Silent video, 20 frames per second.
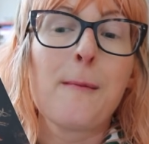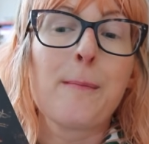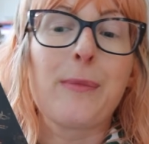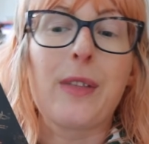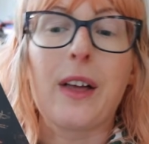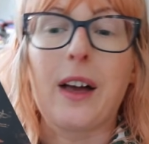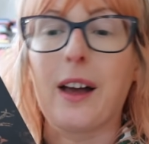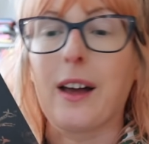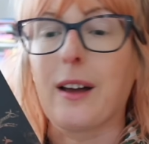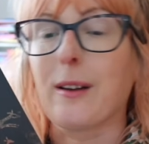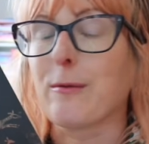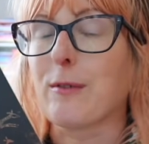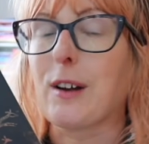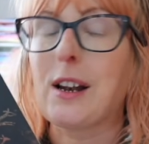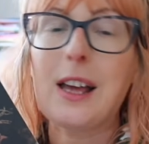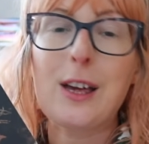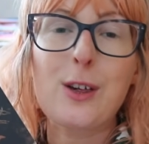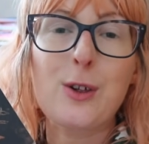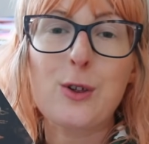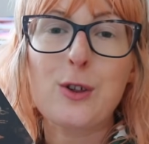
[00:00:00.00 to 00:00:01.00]
their
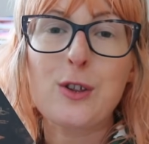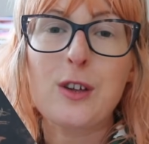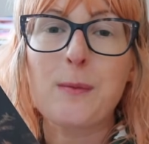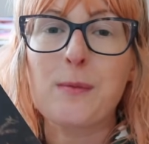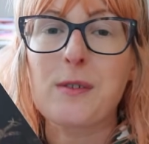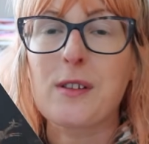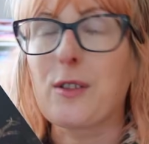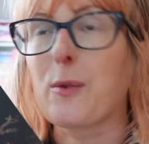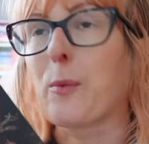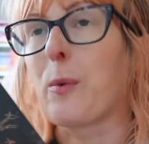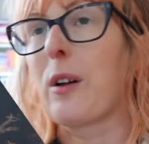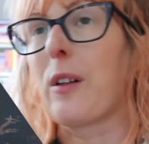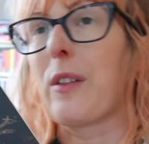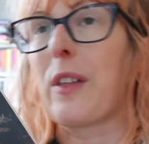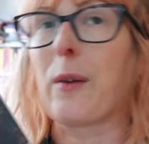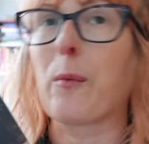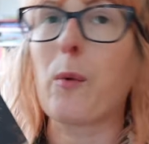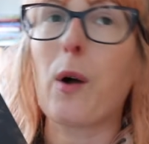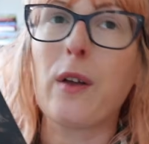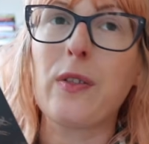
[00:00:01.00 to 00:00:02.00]
relationships and the will
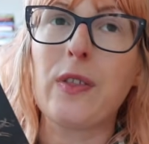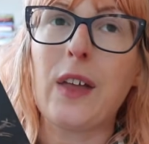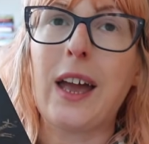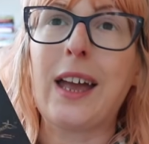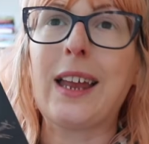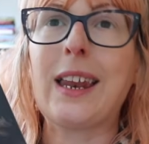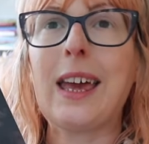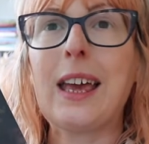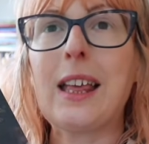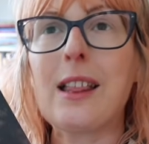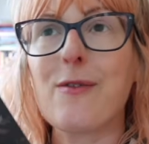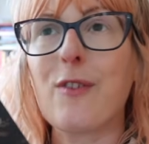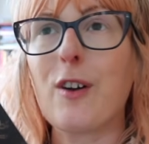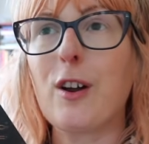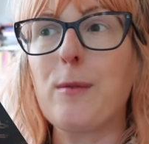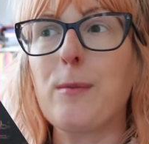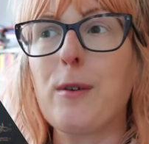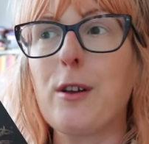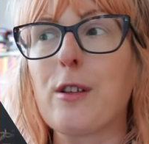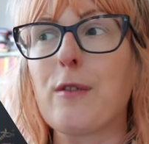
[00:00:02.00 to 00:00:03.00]
they weren't they. It is
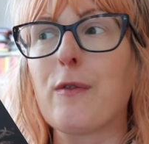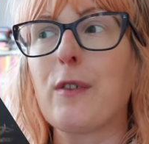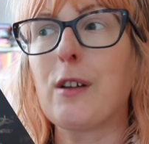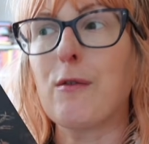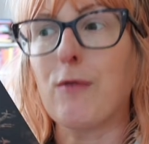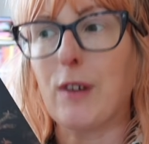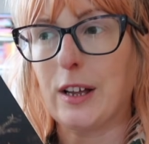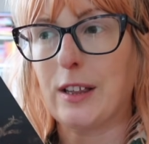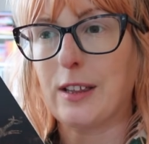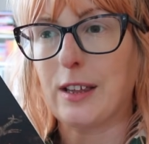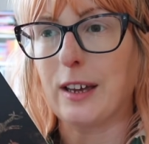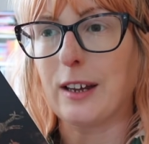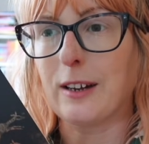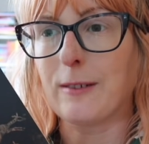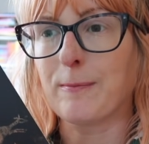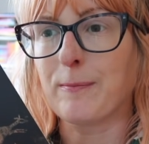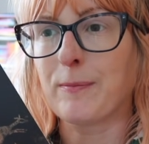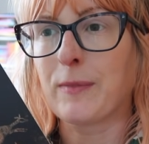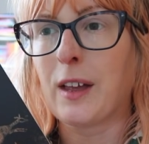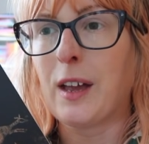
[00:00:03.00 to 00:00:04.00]
very beautifully
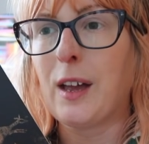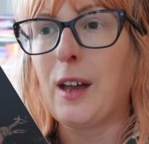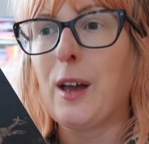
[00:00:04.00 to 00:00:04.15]
written,